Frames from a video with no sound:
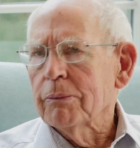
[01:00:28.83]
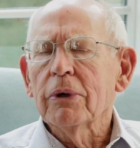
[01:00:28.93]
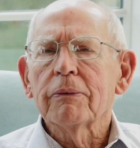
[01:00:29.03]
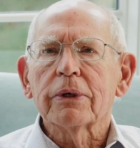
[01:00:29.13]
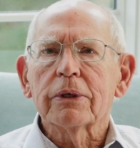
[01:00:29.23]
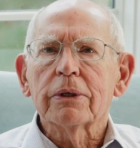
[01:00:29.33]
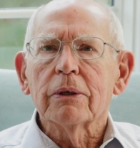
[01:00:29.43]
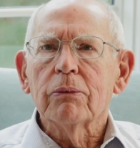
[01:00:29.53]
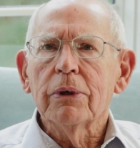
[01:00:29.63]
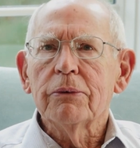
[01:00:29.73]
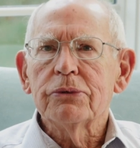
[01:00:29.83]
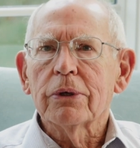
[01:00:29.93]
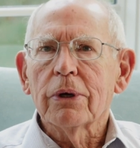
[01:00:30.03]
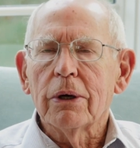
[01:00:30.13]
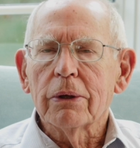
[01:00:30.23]
perfect. What does
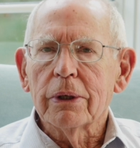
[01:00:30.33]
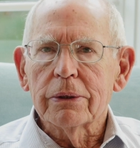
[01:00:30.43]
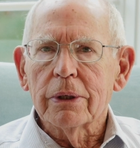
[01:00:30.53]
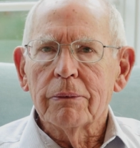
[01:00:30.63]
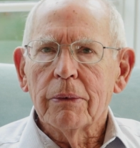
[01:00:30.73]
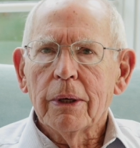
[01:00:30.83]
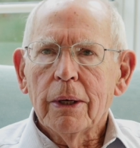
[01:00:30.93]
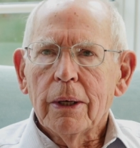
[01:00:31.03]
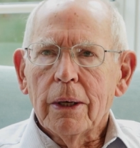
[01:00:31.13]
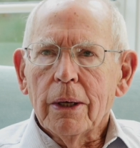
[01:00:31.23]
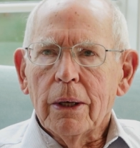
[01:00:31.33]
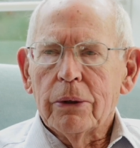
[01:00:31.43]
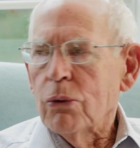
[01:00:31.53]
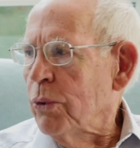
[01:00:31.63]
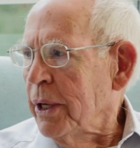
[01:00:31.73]
it call it?
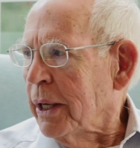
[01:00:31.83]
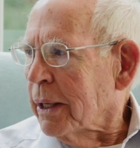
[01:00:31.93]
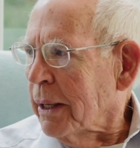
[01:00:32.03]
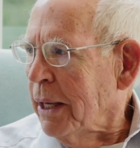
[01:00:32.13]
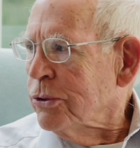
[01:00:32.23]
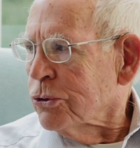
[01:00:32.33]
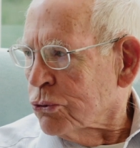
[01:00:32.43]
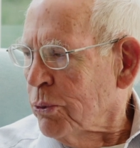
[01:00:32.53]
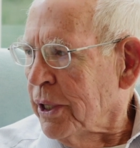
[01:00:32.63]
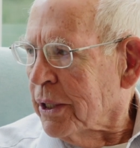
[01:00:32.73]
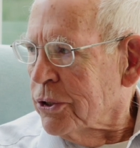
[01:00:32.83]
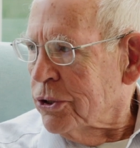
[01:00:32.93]
The wing, angel's wing